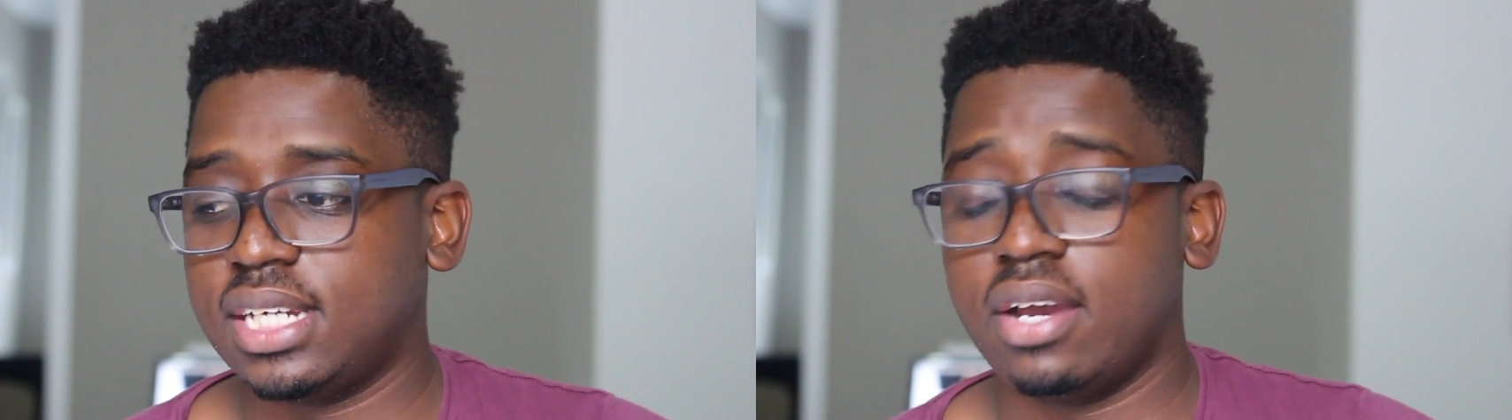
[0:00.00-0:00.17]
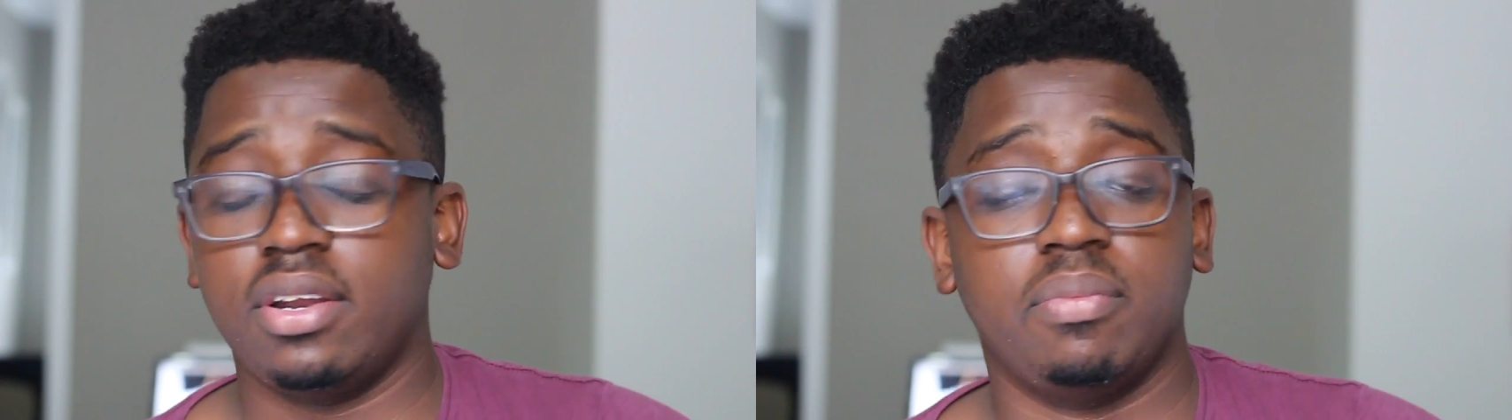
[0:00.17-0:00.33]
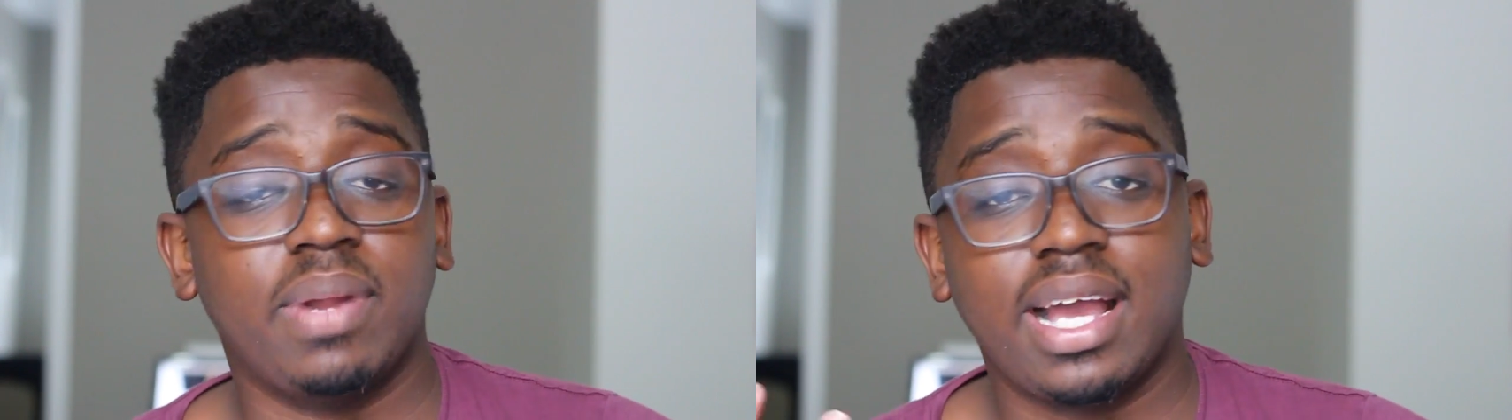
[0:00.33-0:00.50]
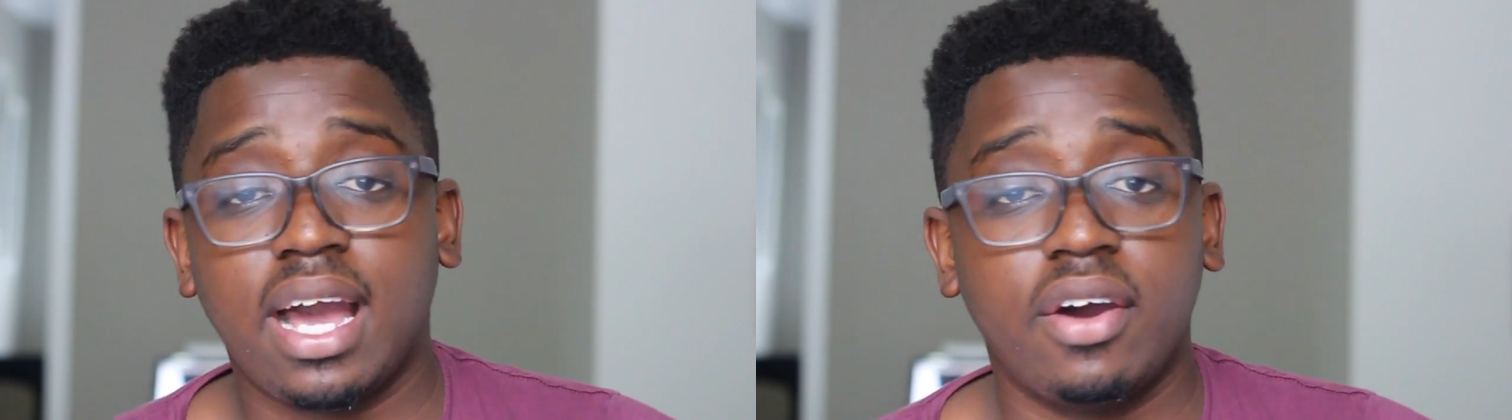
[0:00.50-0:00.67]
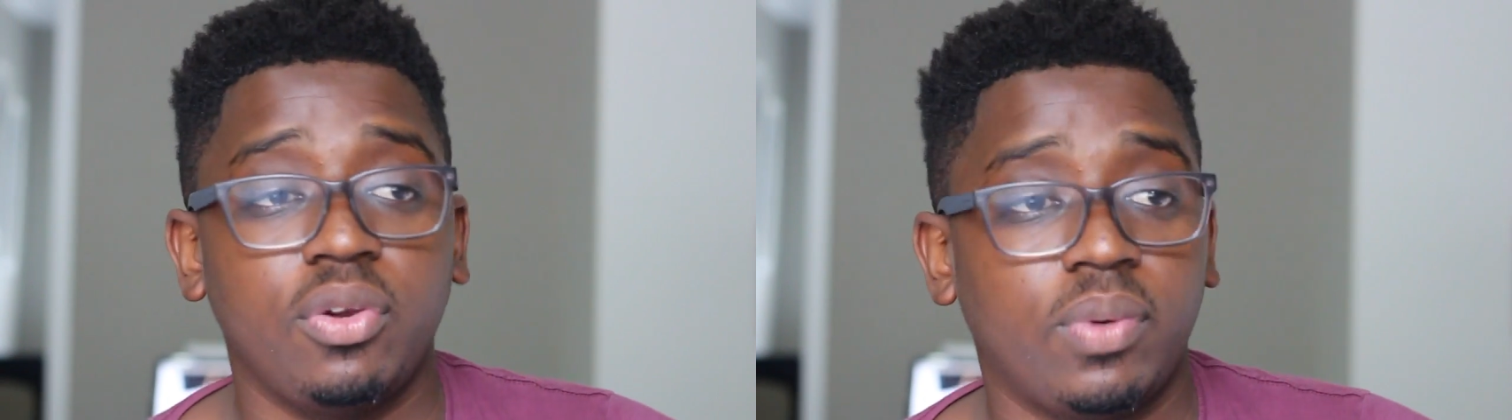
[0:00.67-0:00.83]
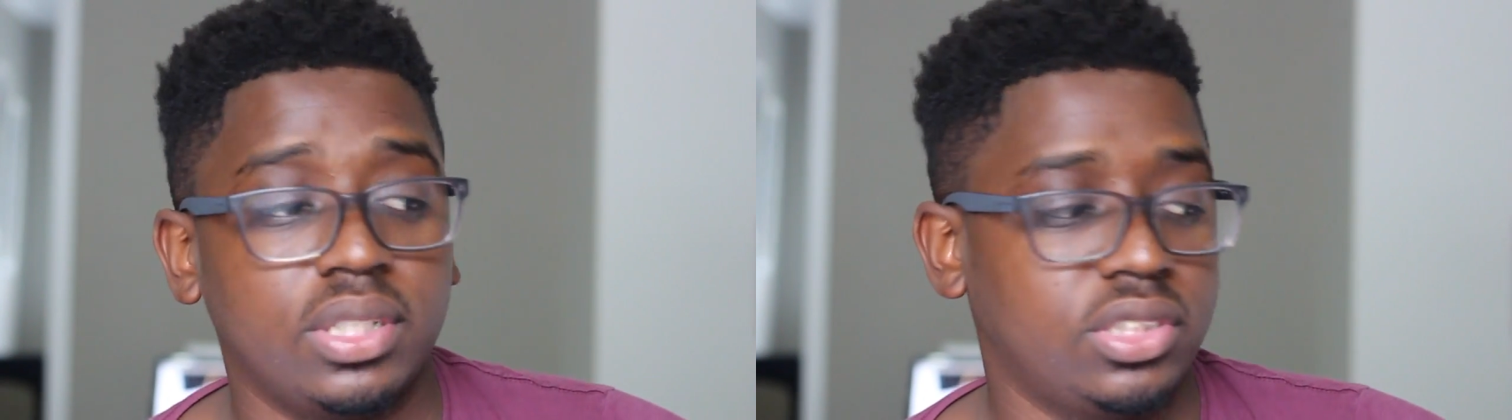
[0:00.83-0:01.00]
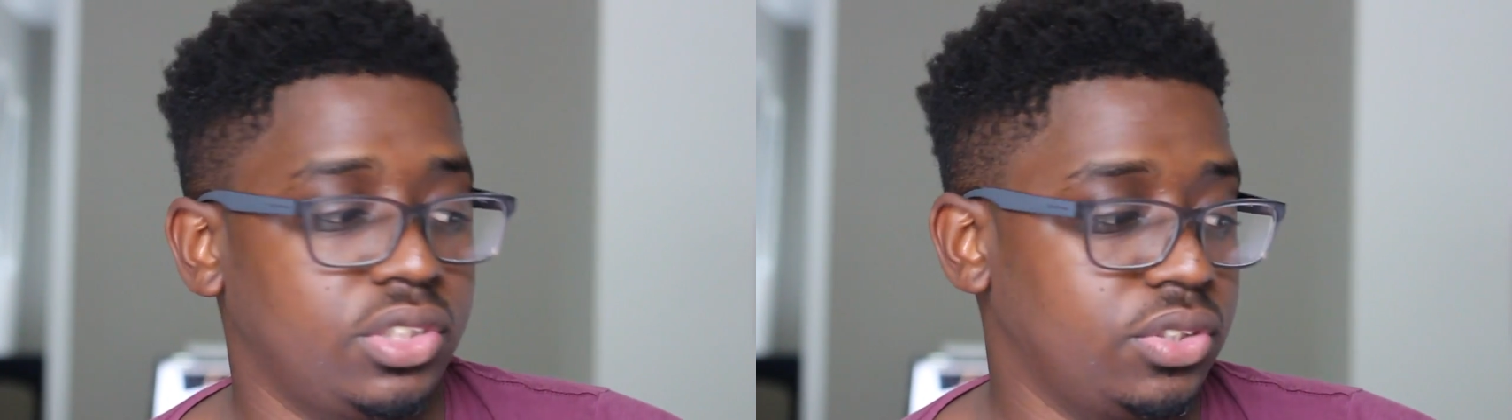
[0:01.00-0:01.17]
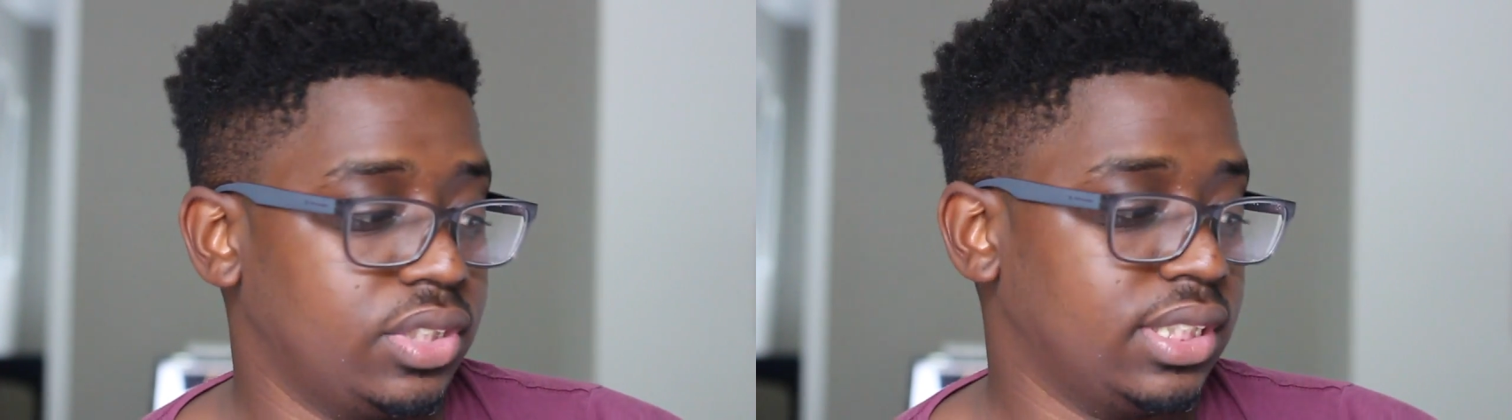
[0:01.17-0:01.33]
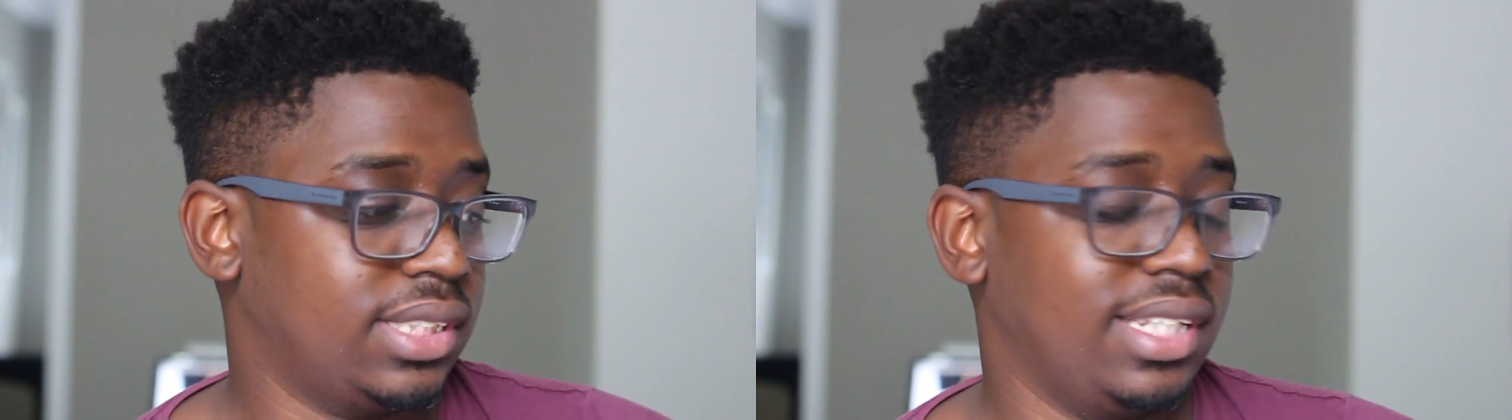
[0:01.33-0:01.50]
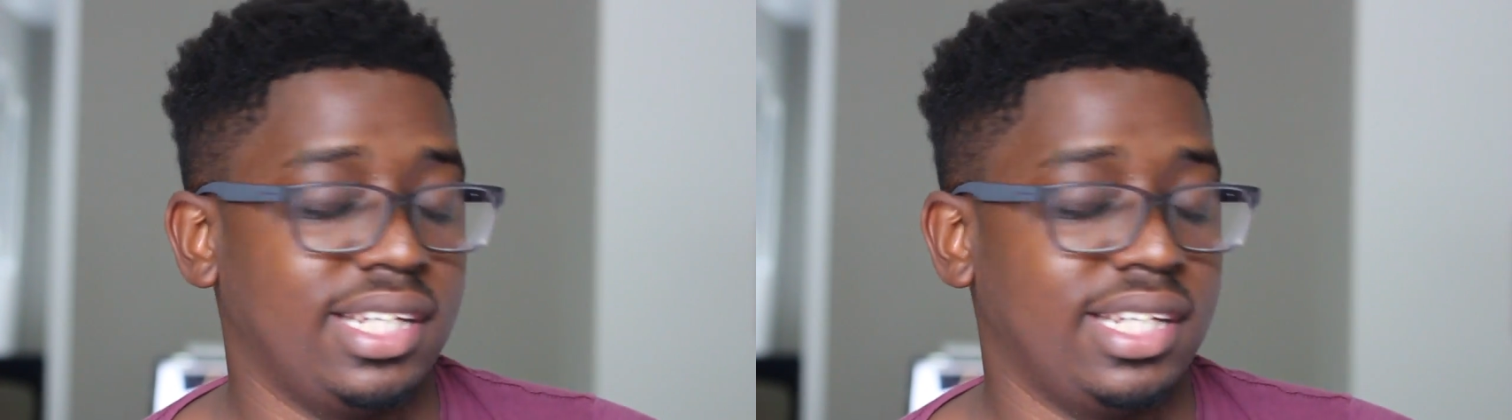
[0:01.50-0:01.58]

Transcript: down and be like, how do you want to do this?